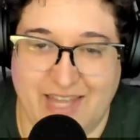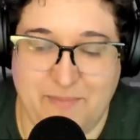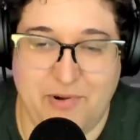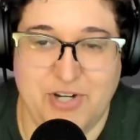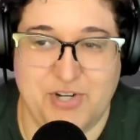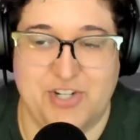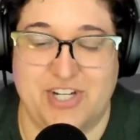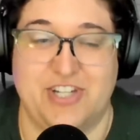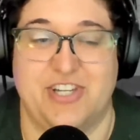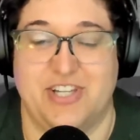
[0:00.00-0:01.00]
I, am pretty sure she
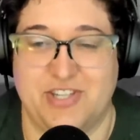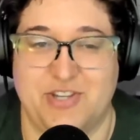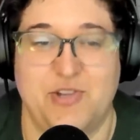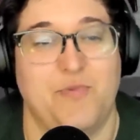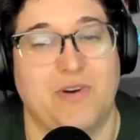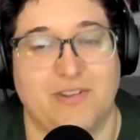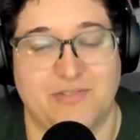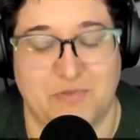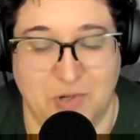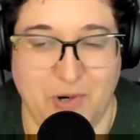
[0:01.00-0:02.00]
just says the two
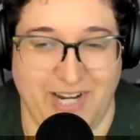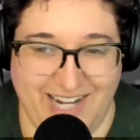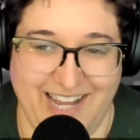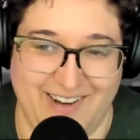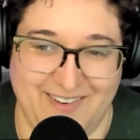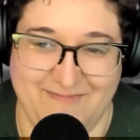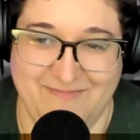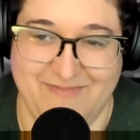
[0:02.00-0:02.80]
words recording now.